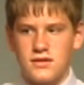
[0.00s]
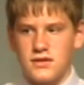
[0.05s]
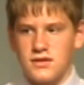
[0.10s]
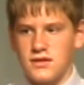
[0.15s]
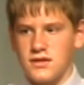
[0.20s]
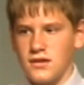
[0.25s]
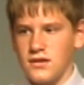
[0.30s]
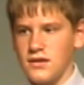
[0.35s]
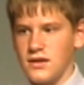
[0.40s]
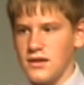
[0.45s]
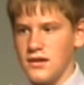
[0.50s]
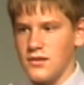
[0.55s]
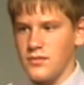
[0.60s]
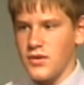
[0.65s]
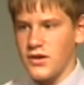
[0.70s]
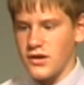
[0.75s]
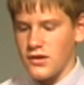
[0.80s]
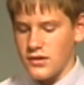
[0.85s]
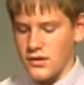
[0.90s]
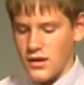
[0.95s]
just a little
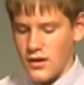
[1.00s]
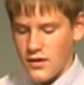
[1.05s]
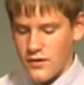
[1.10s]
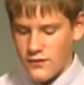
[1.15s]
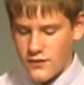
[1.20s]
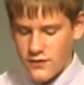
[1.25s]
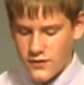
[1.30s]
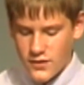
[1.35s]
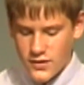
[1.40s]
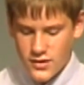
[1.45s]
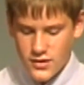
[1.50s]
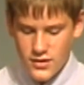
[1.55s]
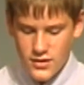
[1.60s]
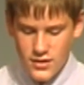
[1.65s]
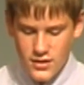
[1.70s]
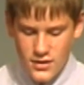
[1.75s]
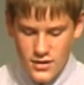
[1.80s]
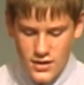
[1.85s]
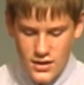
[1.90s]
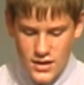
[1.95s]
bit of love.
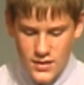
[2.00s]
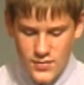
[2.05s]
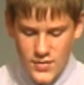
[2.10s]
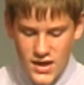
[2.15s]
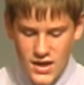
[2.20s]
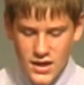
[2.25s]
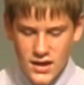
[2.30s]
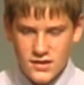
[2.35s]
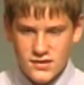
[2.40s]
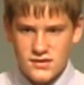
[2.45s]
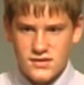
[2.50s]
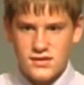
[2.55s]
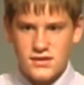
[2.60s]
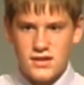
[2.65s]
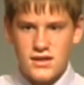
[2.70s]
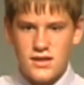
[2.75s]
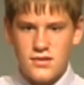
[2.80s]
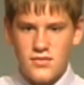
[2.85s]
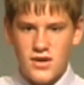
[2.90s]
He